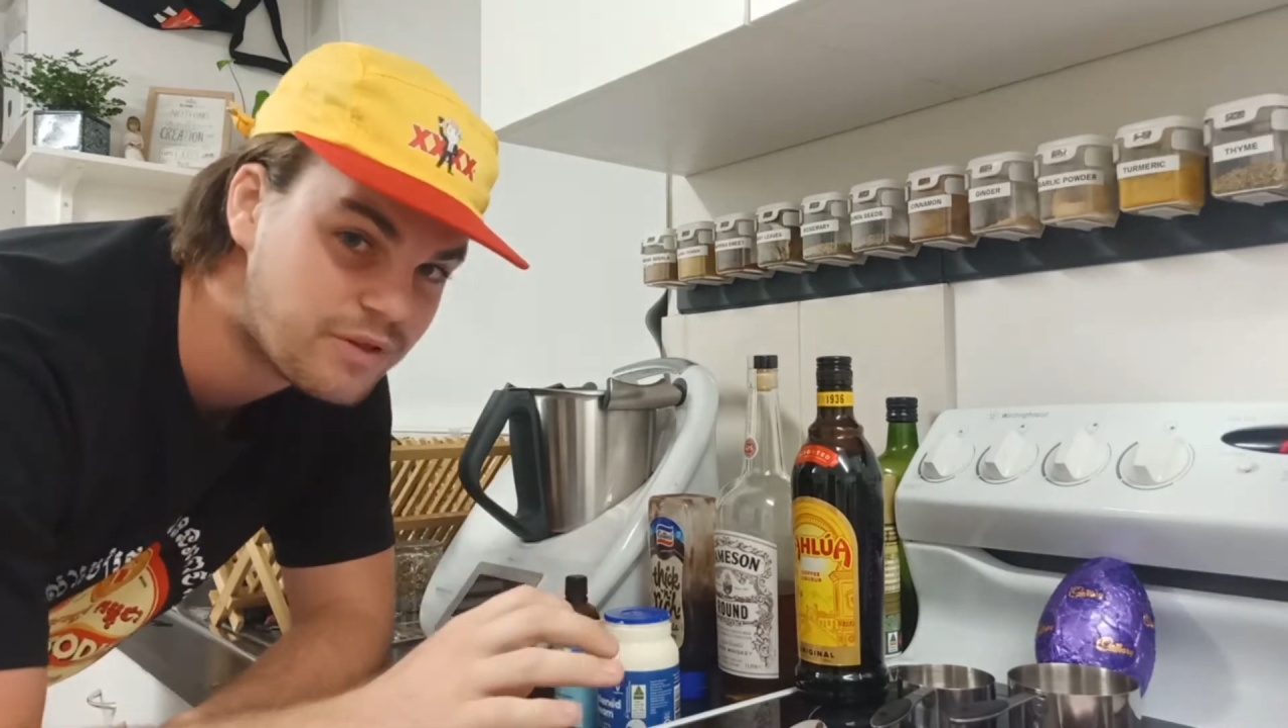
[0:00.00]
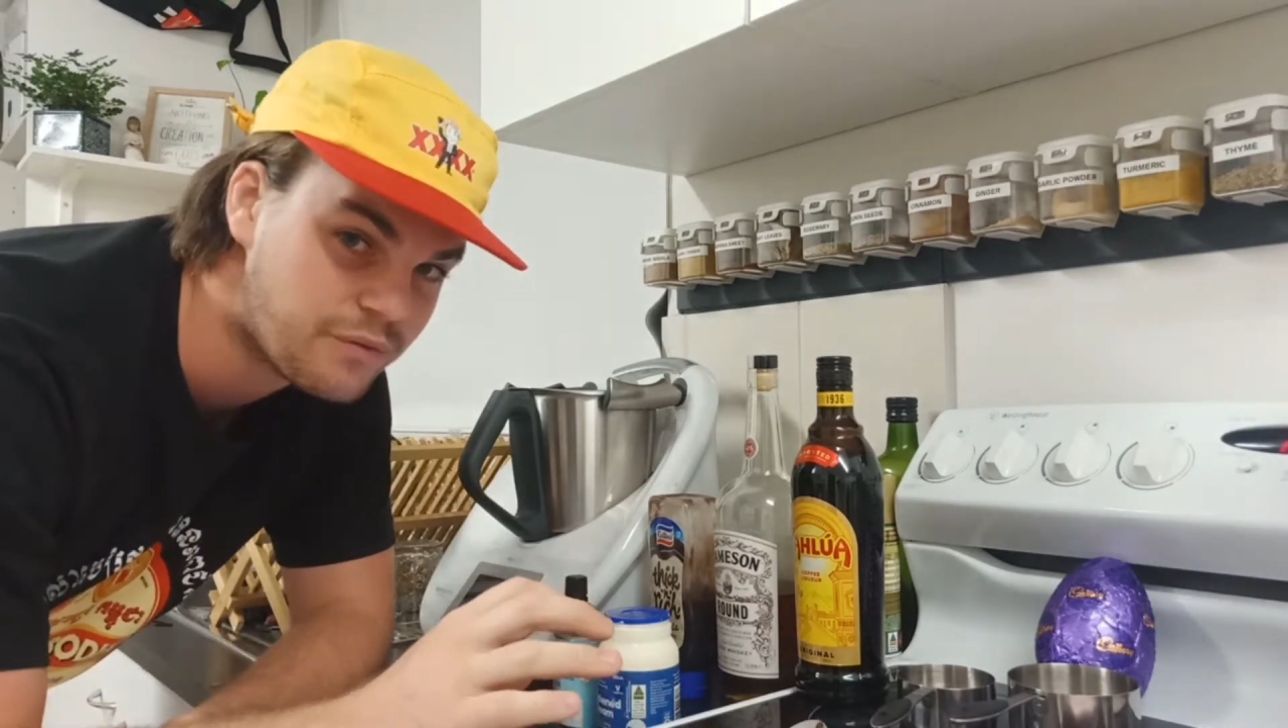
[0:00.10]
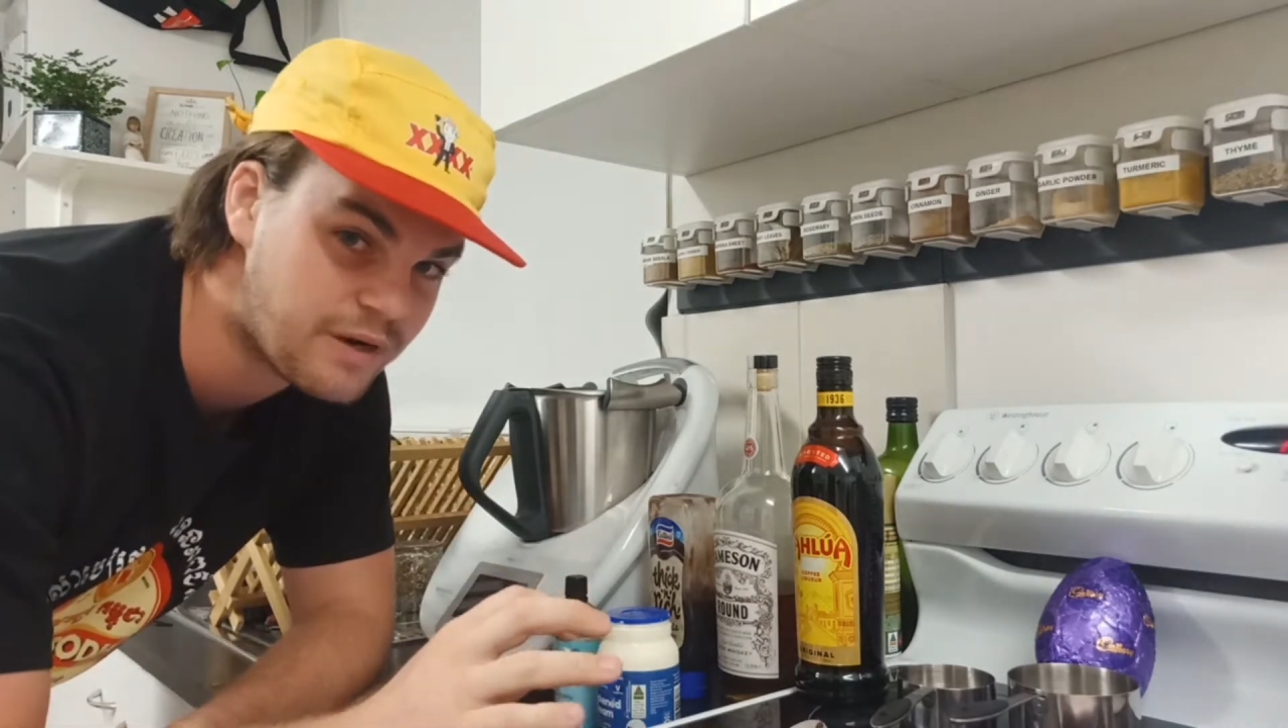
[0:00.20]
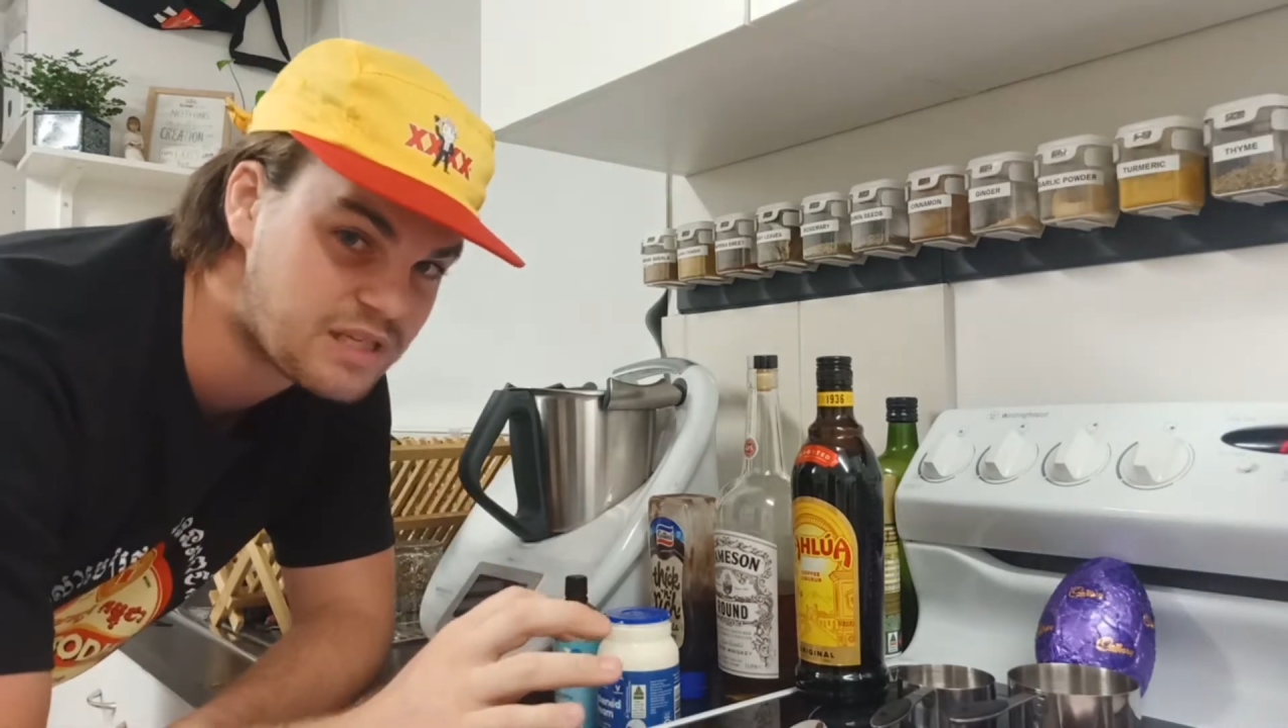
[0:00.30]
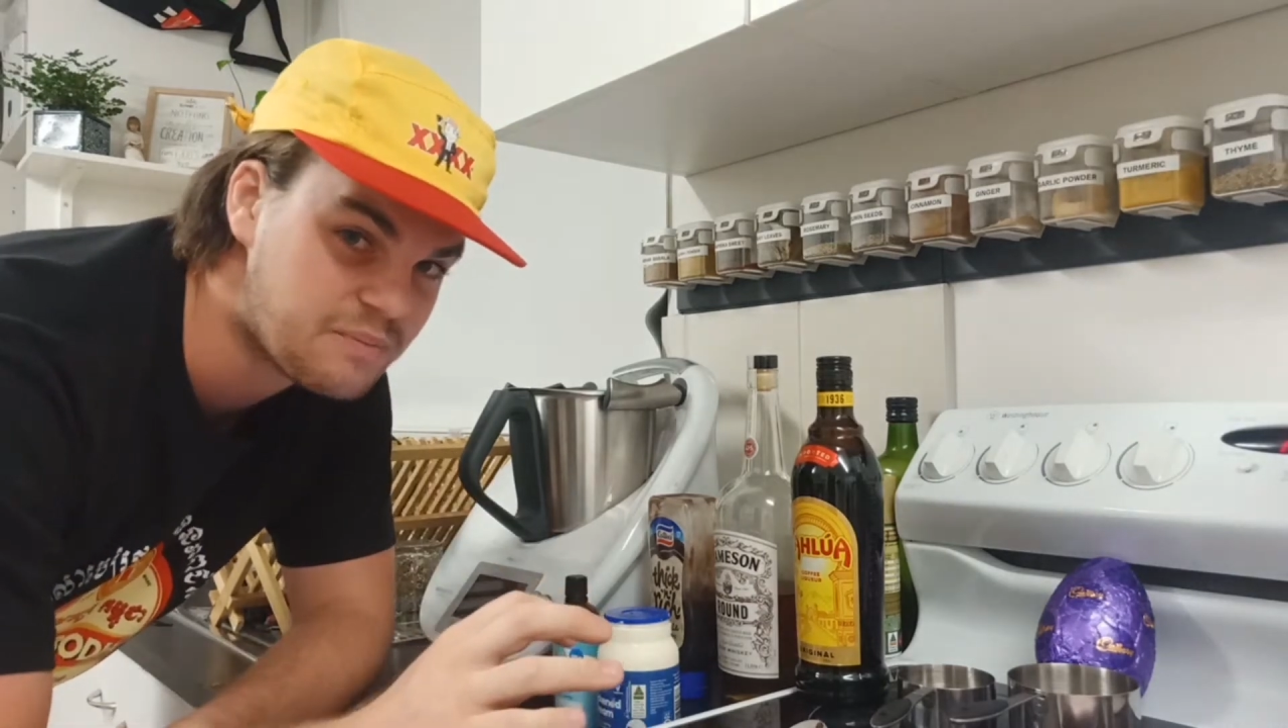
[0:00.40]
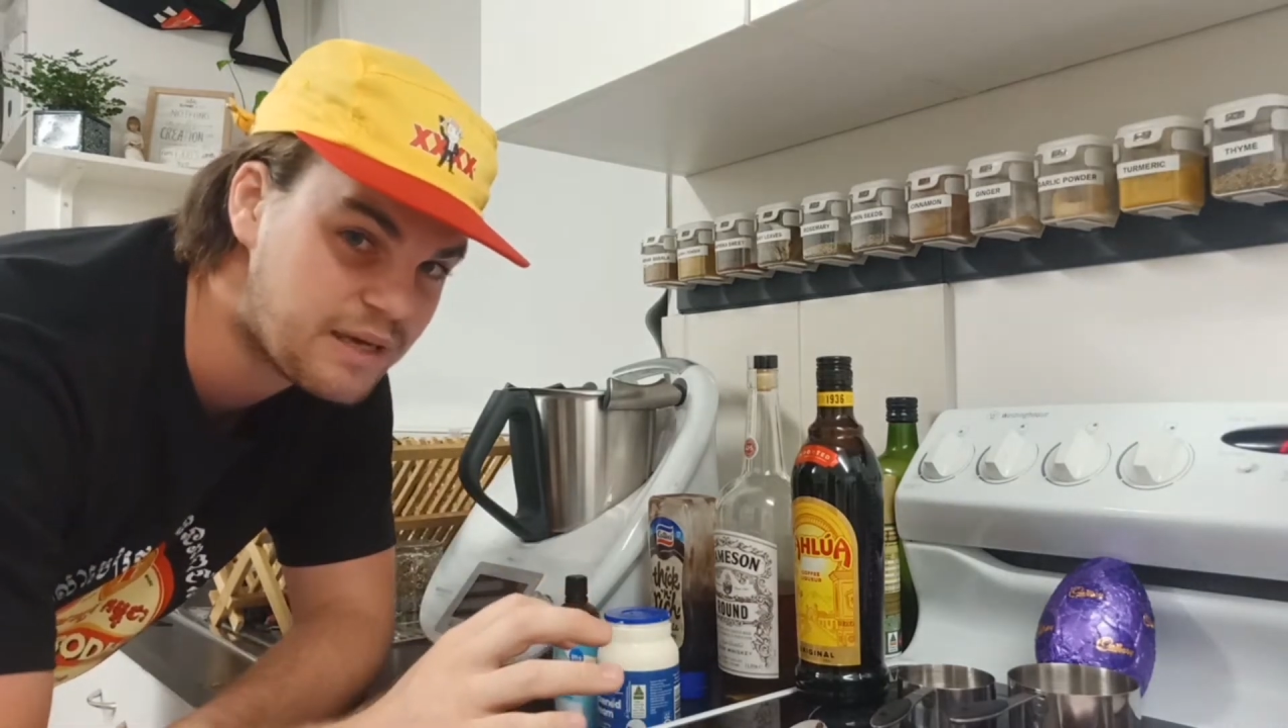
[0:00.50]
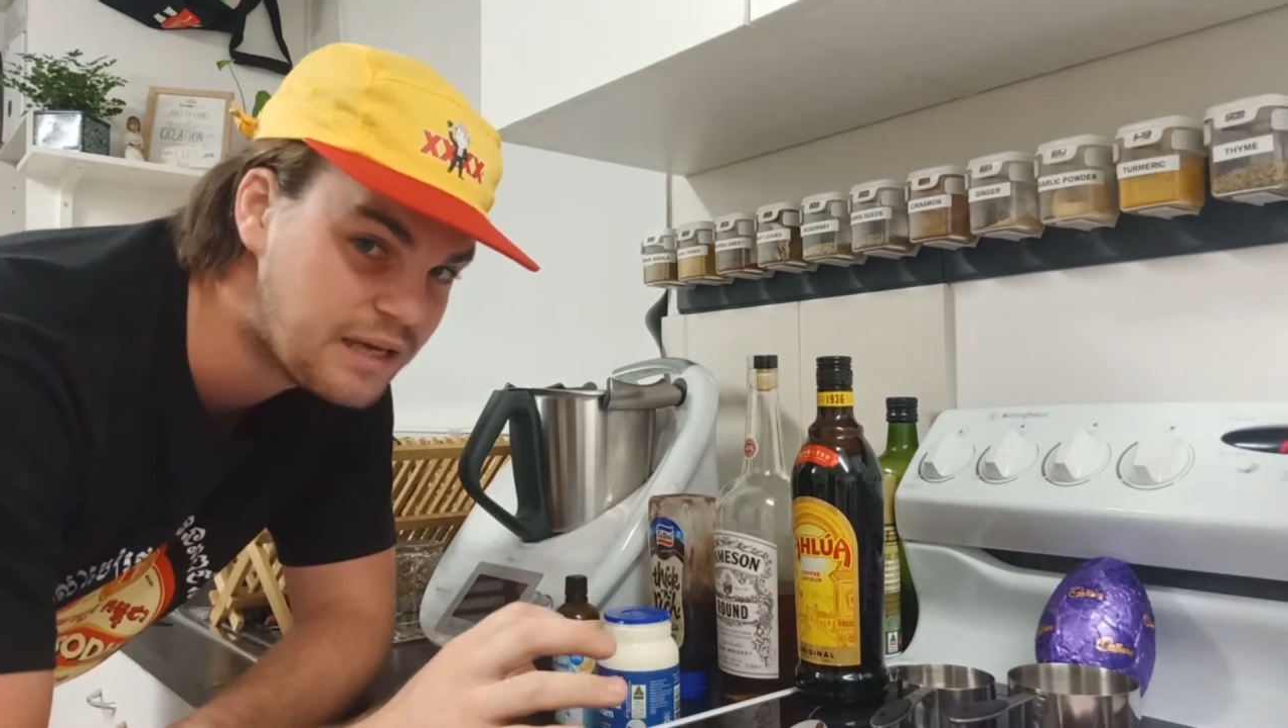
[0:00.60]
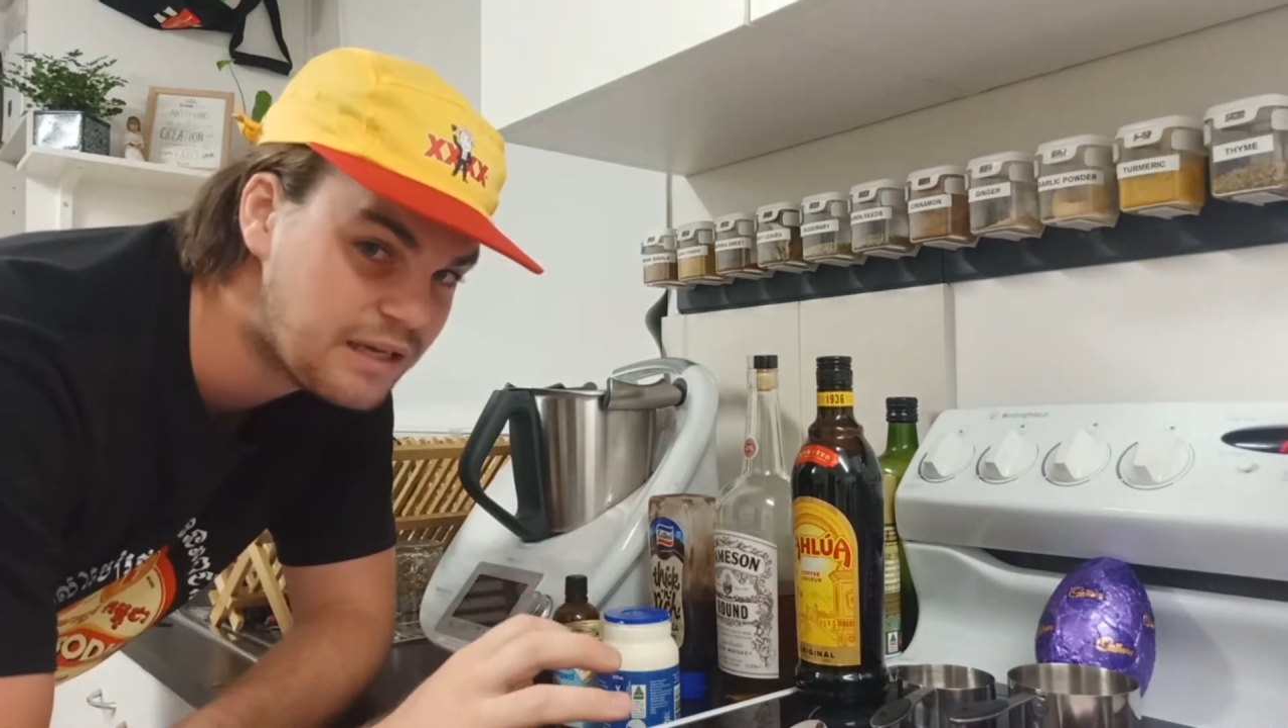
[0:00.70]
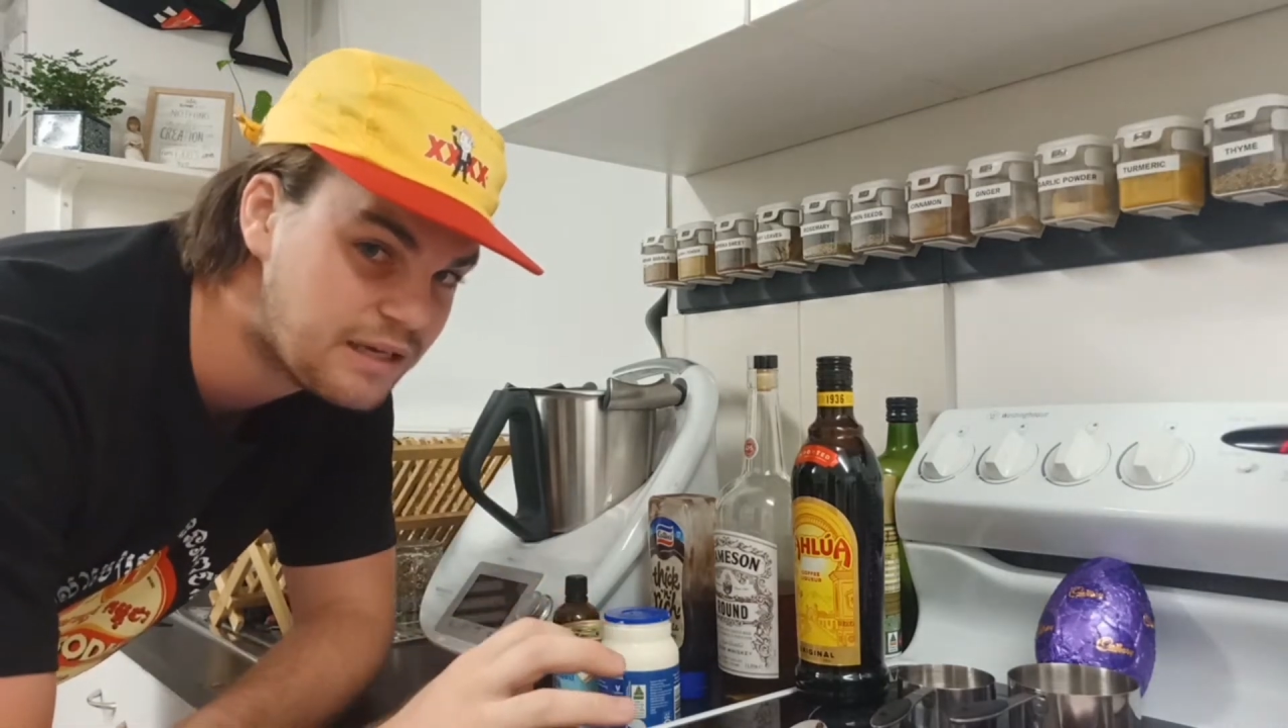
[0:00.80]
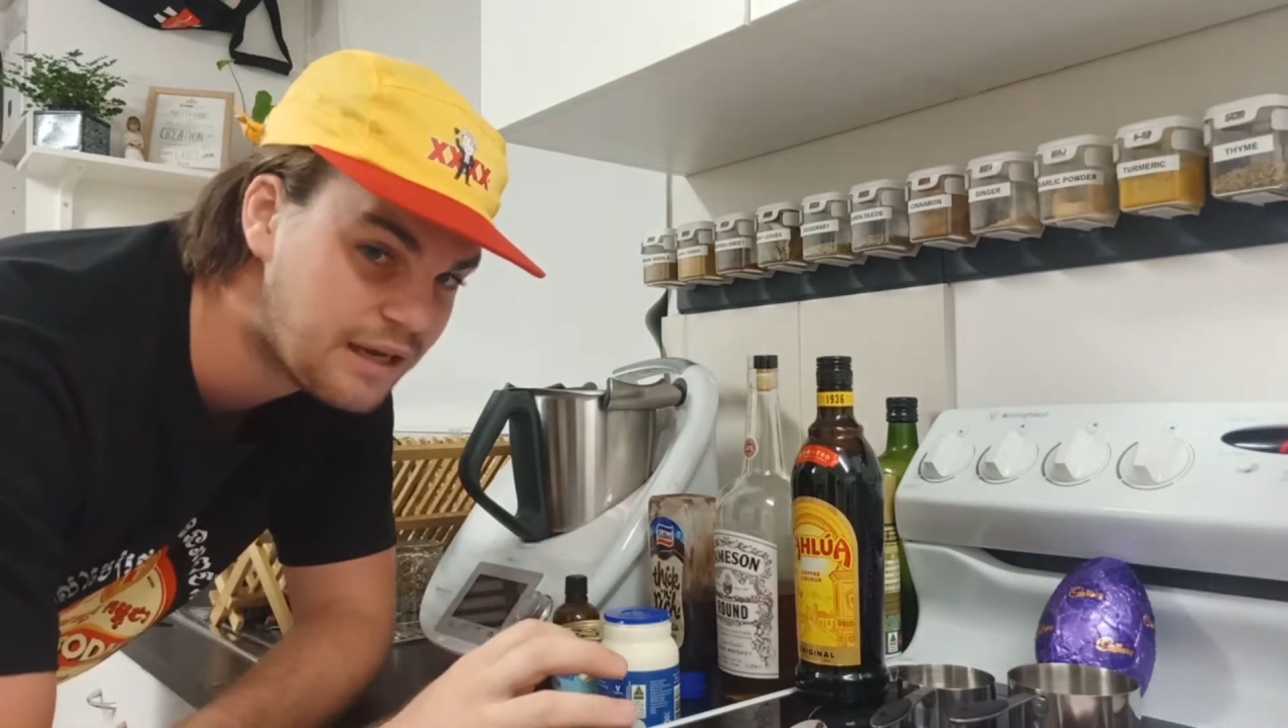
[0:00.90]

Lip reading: the recipe